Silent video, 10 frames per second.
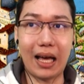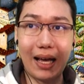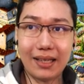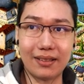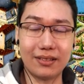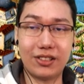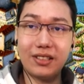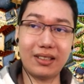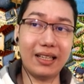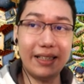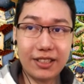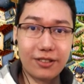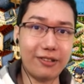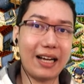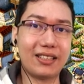And just the
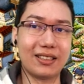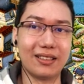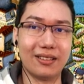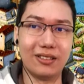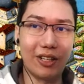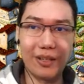interaction,